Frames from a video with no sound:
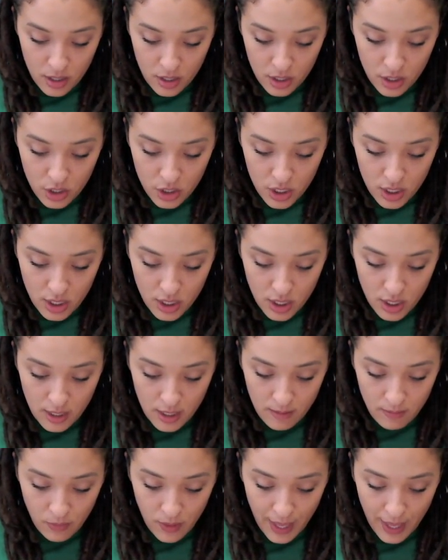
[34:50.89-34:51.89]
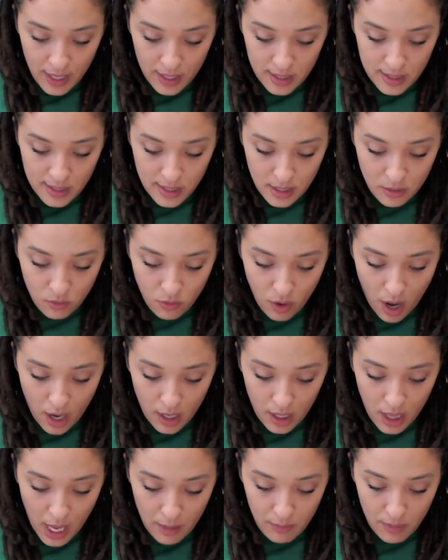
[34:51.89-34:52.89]
she likes that rock
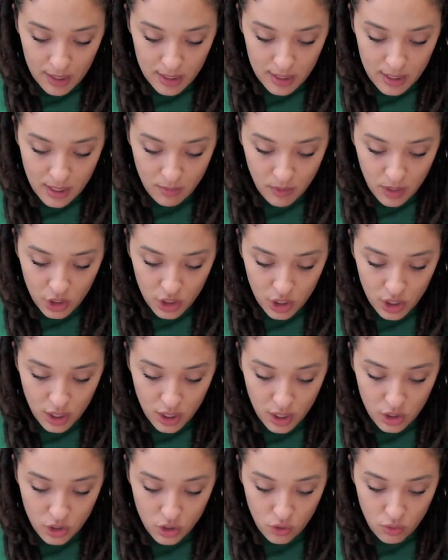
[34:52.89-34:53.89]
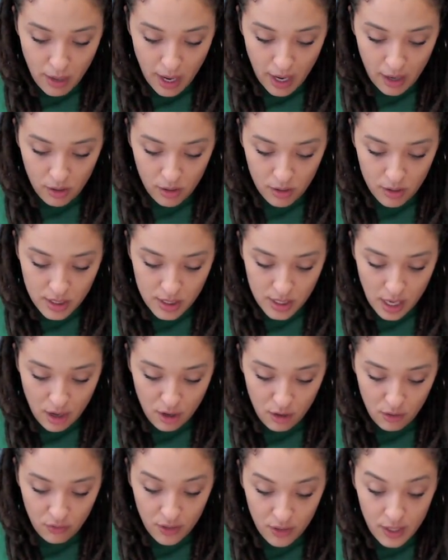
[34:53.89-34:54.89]
climbing is something she can do by
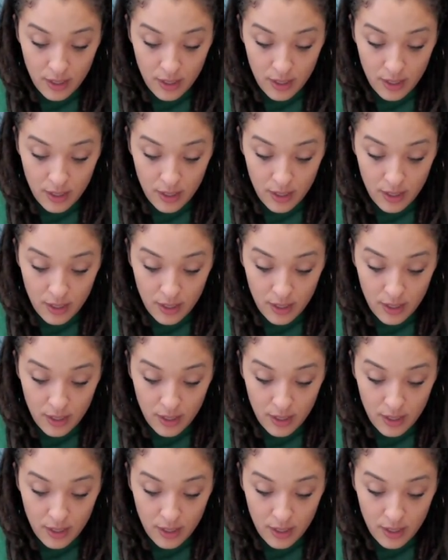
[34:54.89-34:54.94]
herself